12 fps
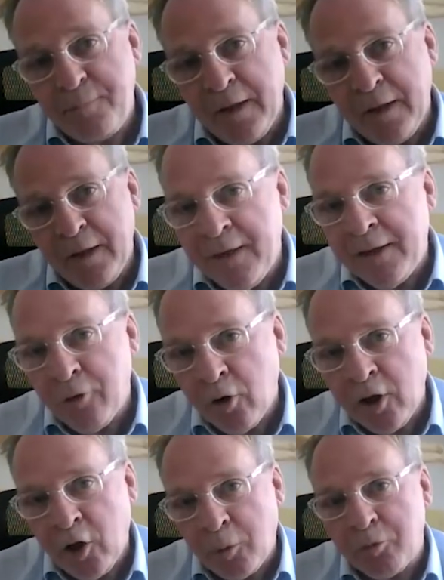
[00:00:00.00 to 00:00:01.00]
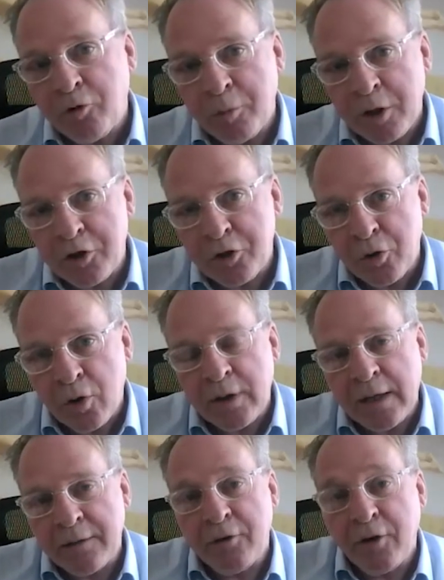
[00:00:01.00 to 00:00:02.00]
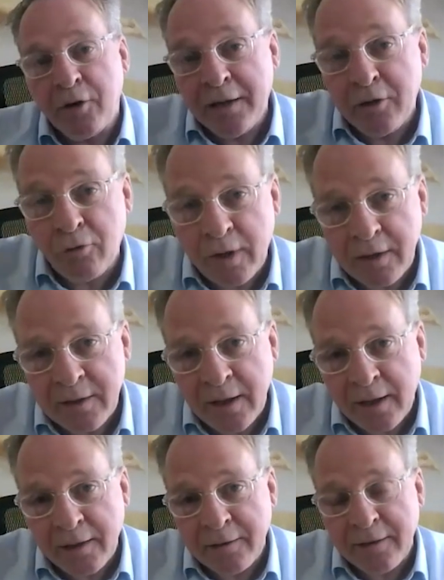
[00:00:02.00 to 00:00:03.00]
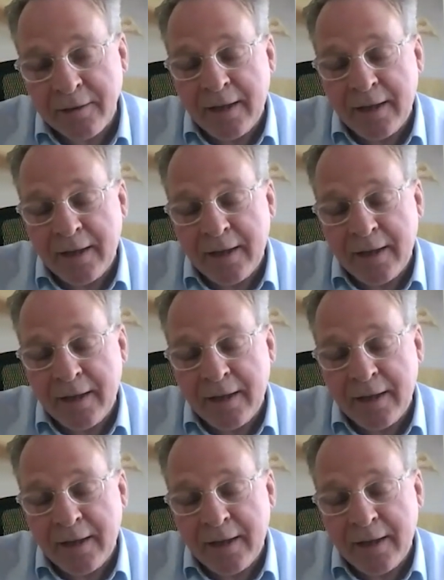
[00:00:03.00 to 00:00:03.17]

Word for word: That all helps to make sure that you get the right talent